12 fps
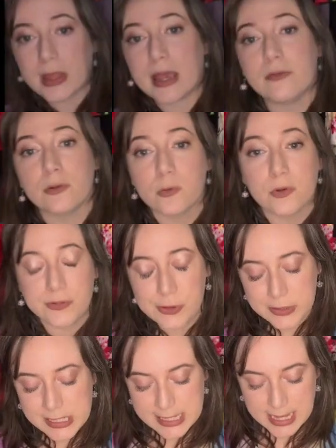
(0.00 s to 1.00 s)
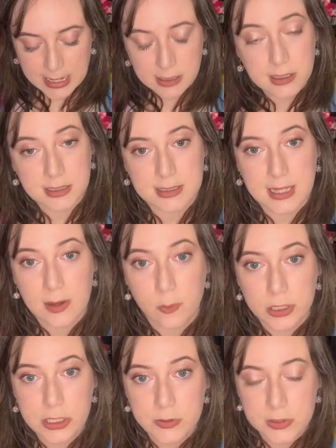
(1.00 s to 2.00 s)
I haven't reviewed it yet because I
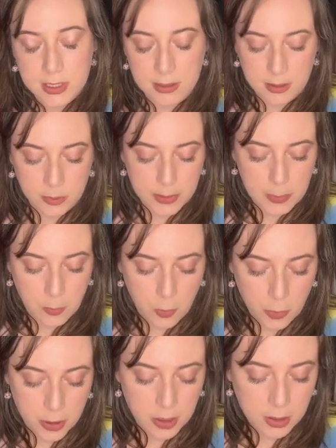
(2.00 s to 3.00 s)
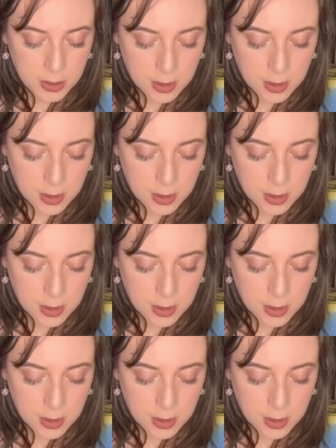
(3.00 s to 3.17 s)
want to use it a little bit more.